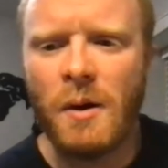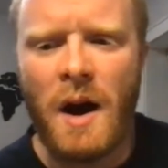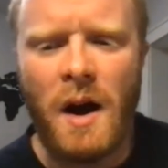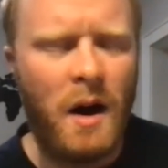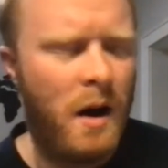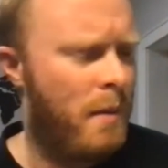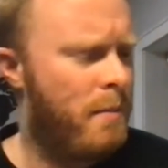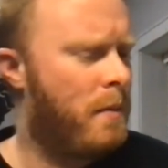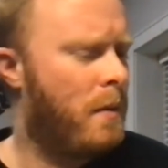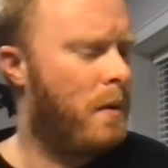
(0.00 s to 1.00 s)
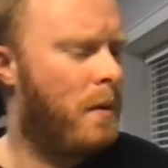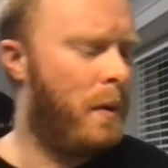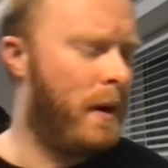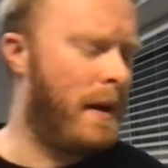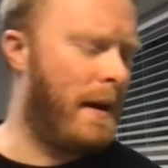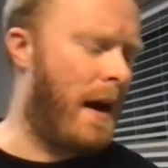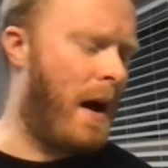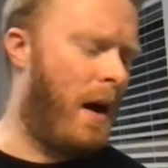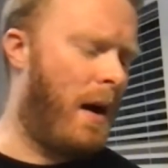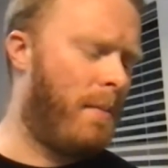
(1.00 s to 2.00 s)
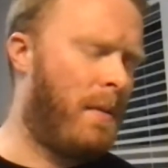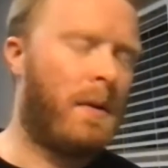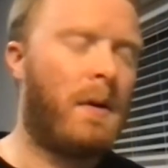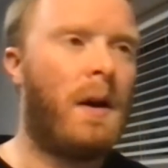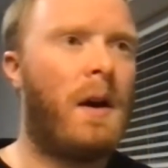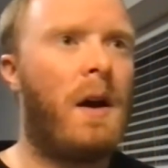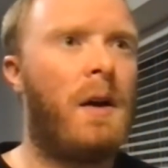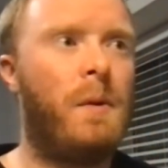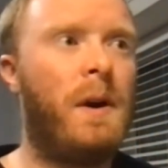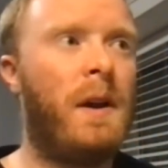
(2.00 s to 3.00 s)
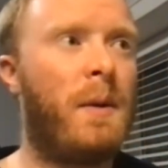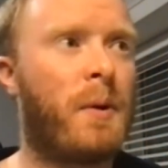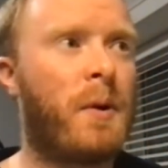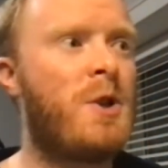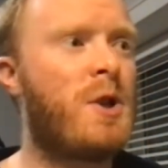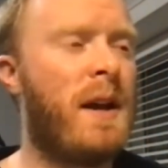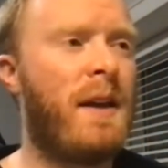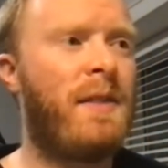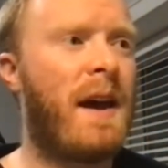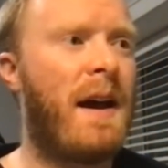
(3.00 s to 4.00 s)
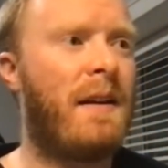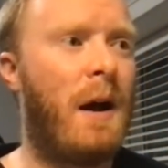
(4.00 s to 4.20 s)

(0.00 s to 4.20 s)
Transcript: Um, really, um, really appreciate that.